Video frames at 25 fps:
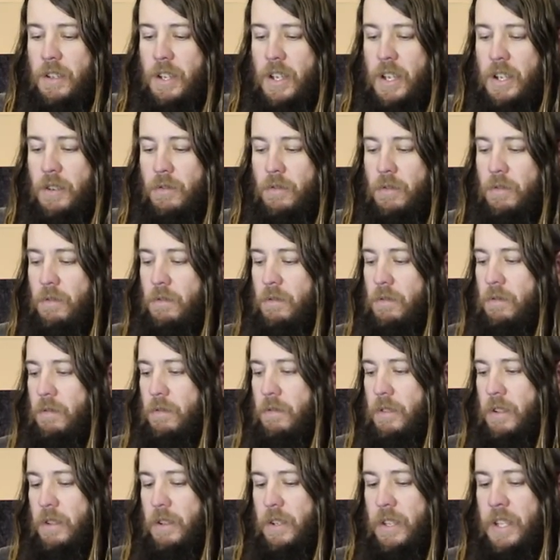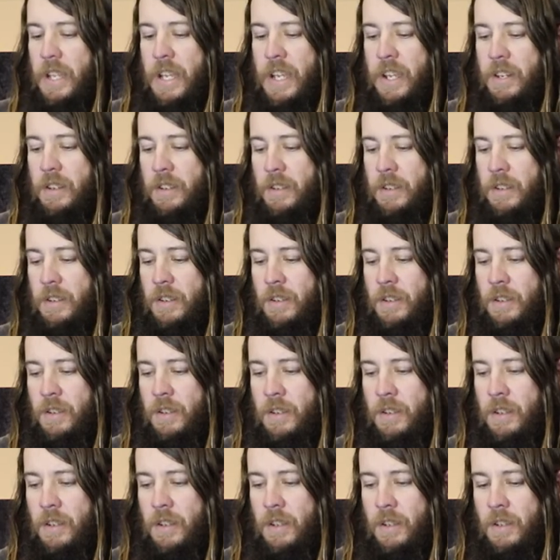at all. Look at that.
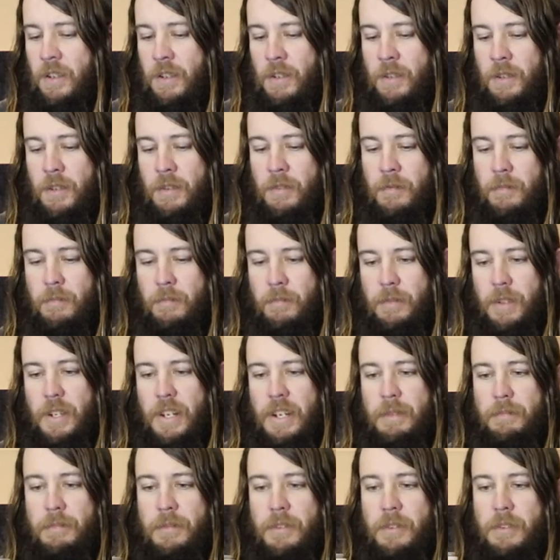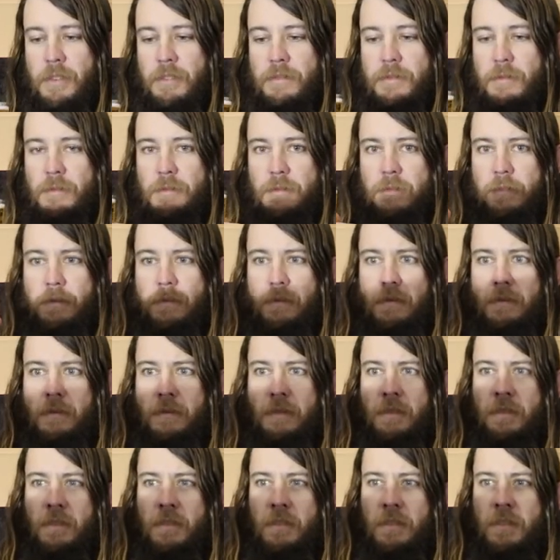Bloody beautiful.
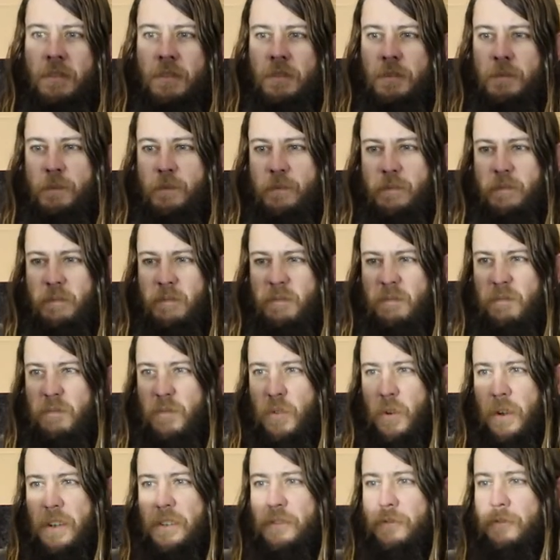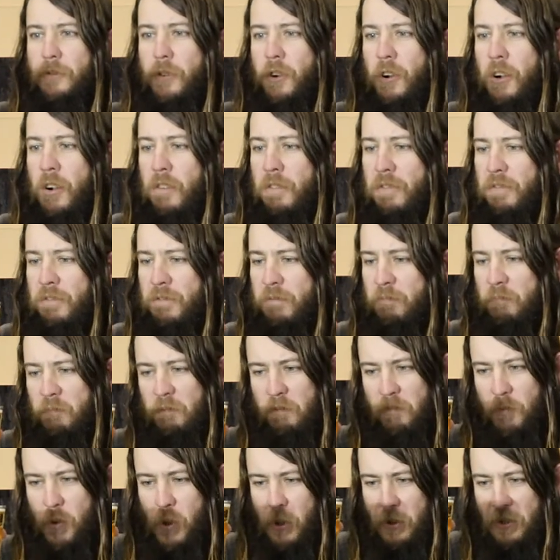Nice froth.
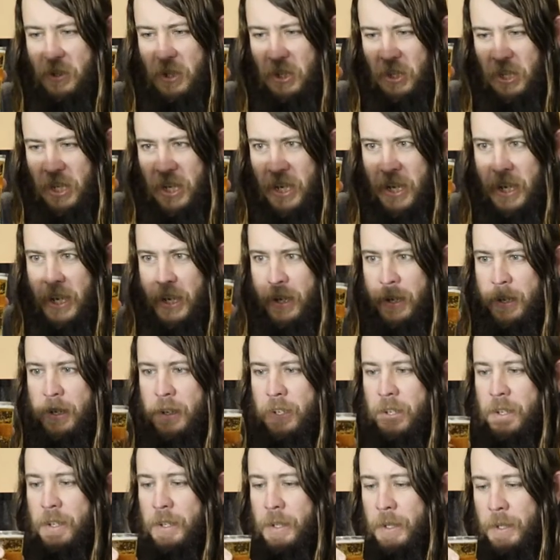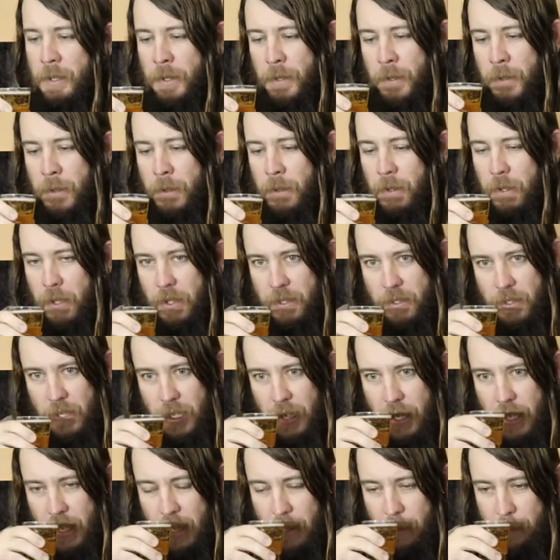Looks clear. Let's
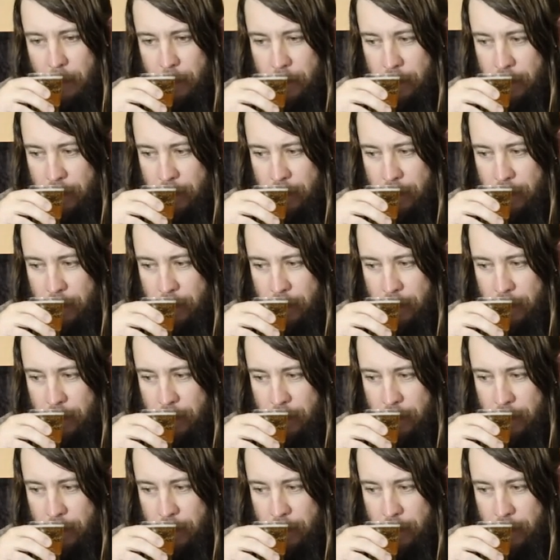That's